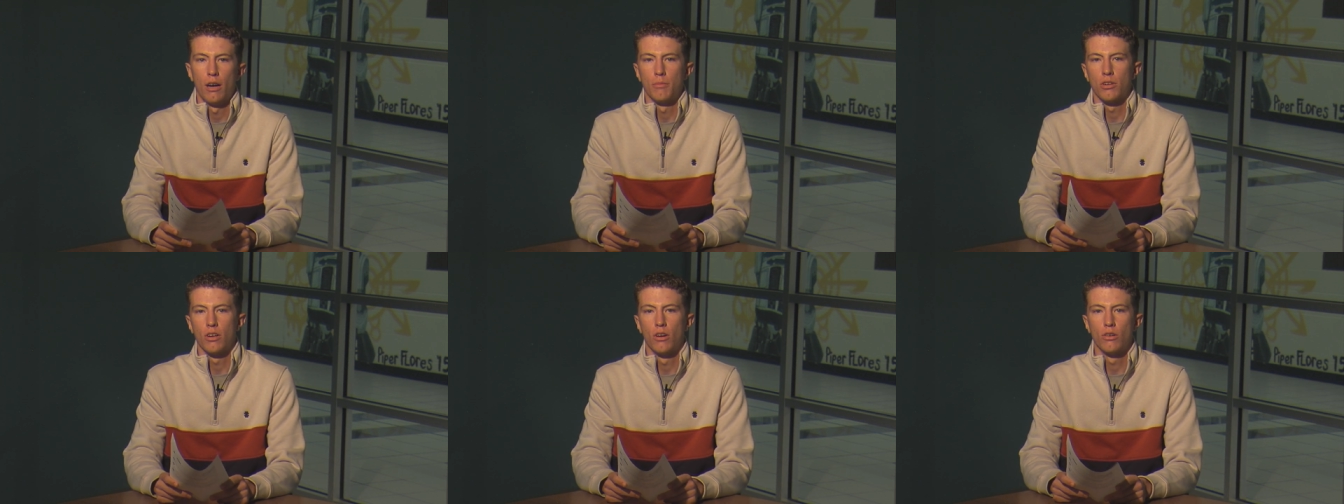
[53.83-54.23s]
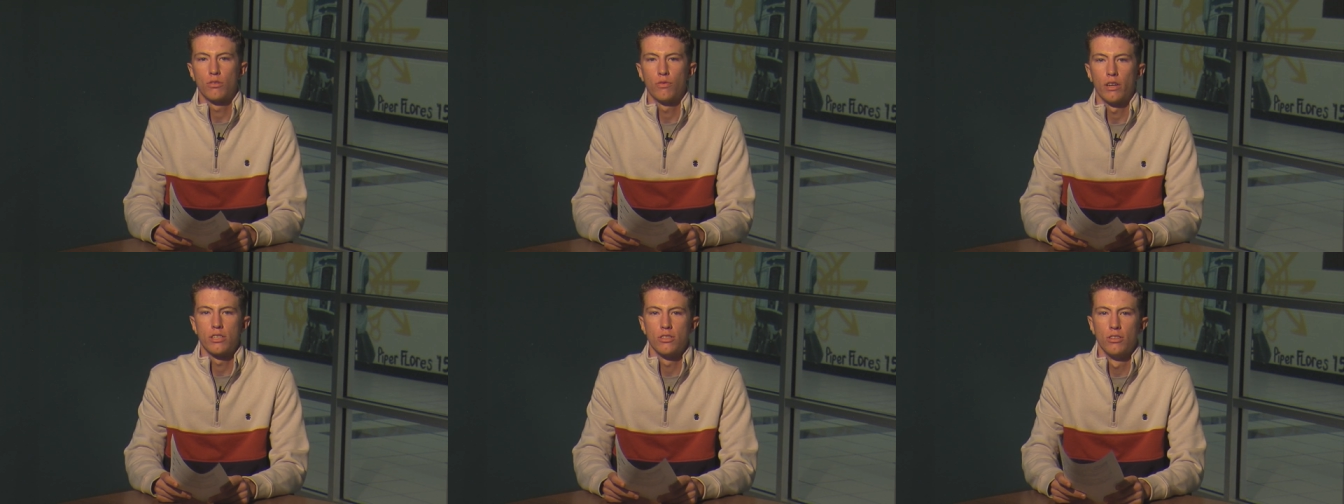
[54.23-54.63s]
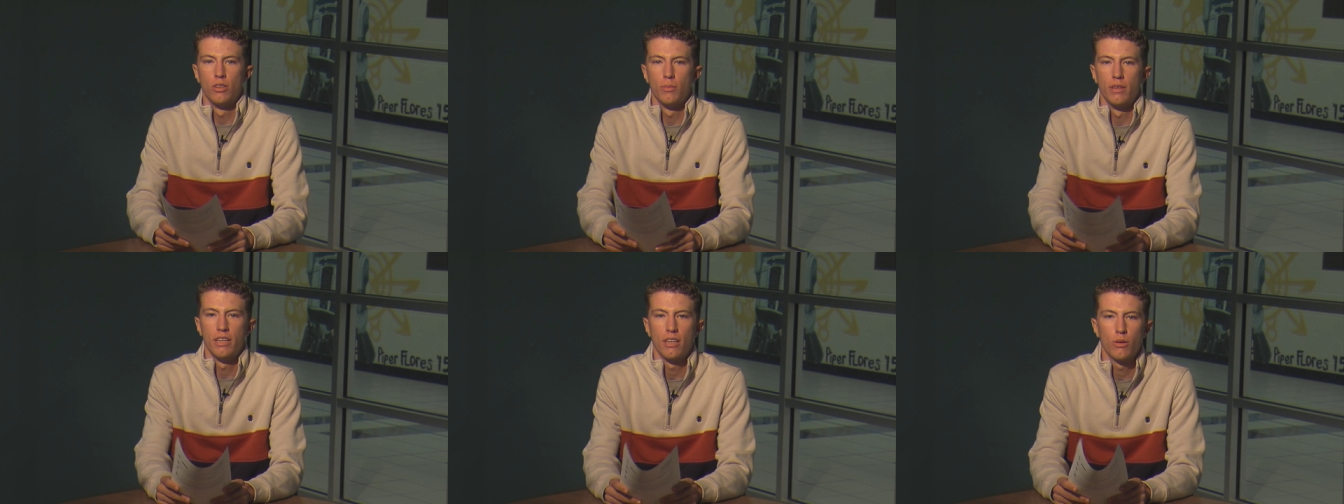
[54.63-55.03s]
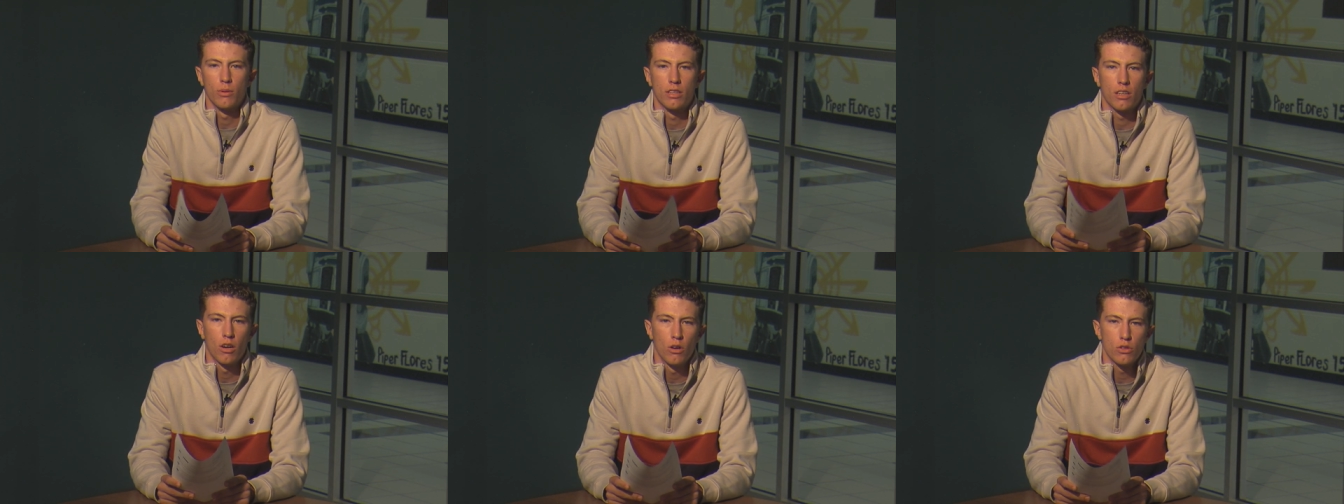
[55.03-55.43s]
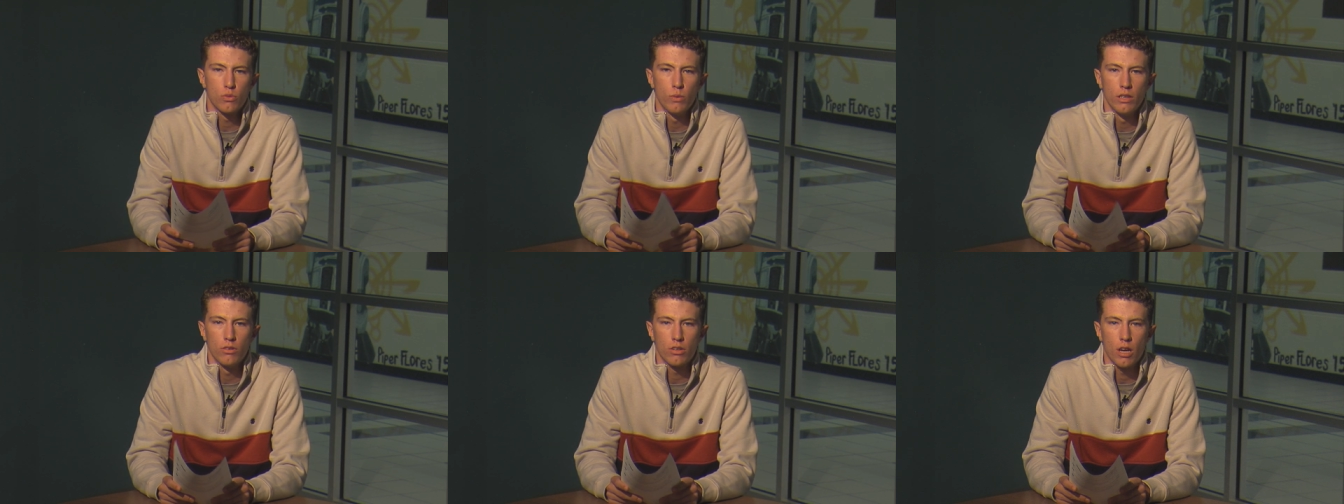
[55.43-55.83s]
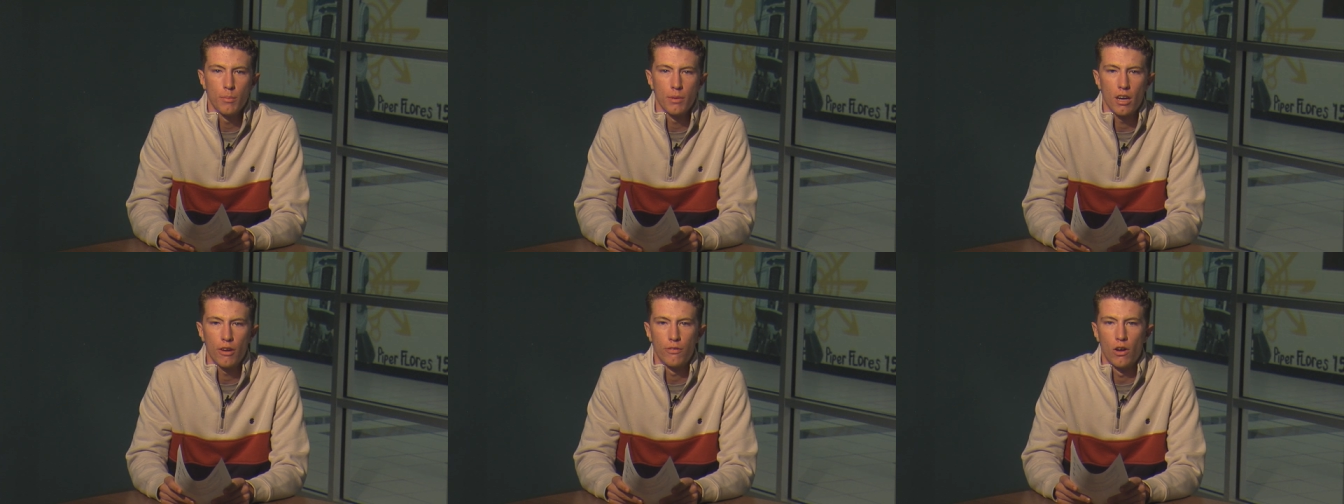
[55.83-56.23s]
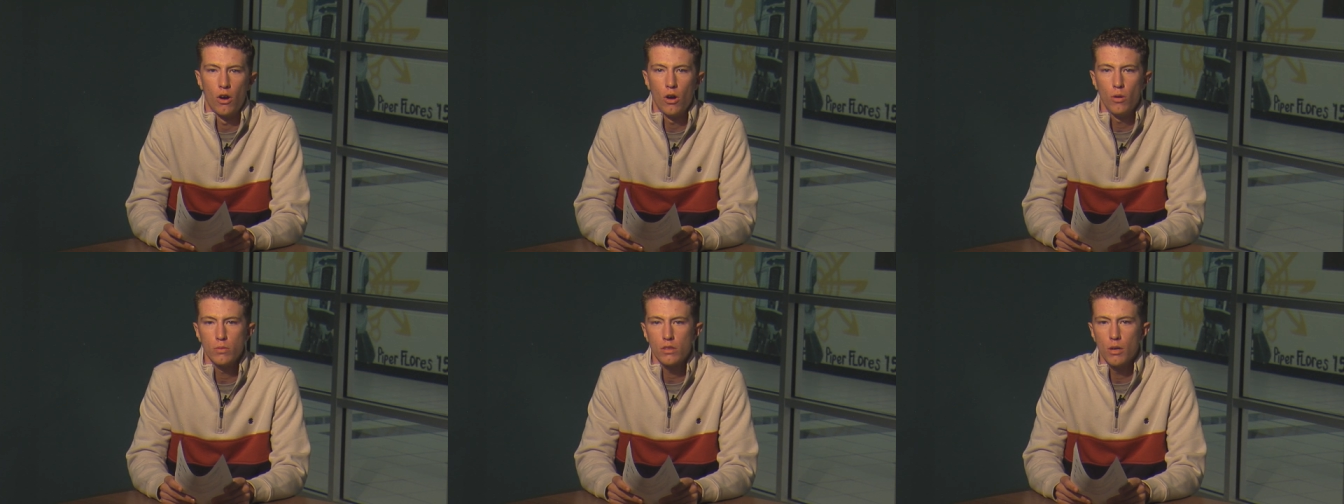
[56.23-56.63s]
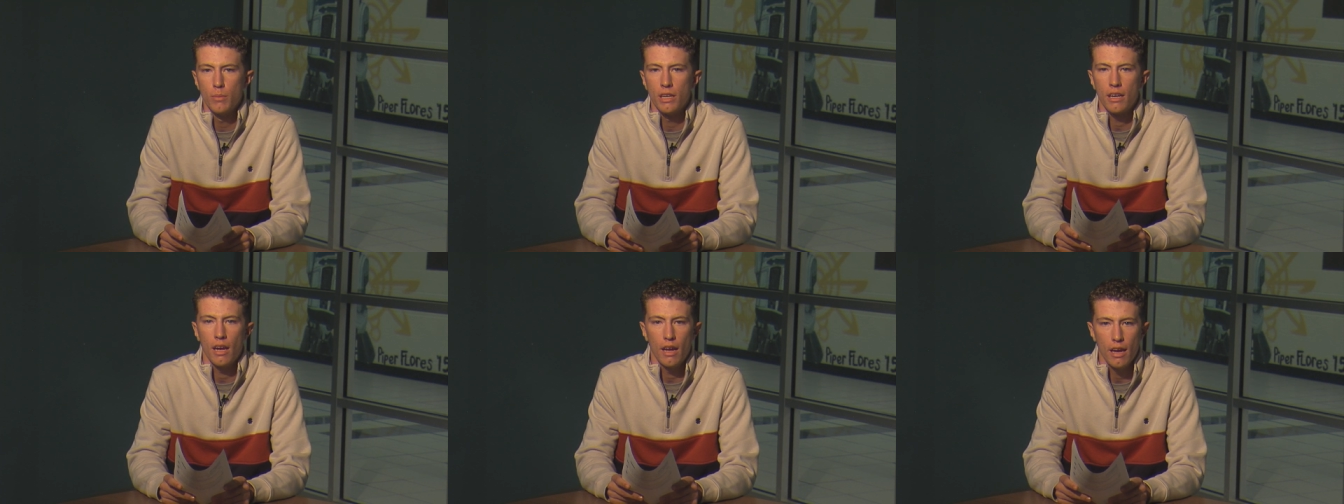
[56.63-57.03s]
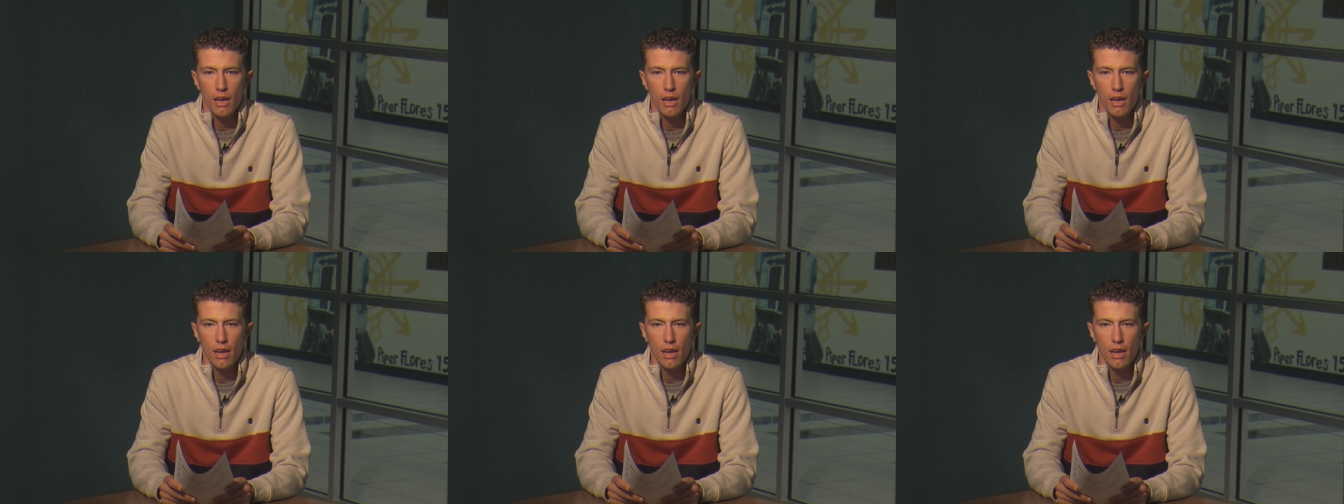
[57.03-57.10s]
I'm your host, Fletcher Newman, here with Coach Wendel coming off a homecoming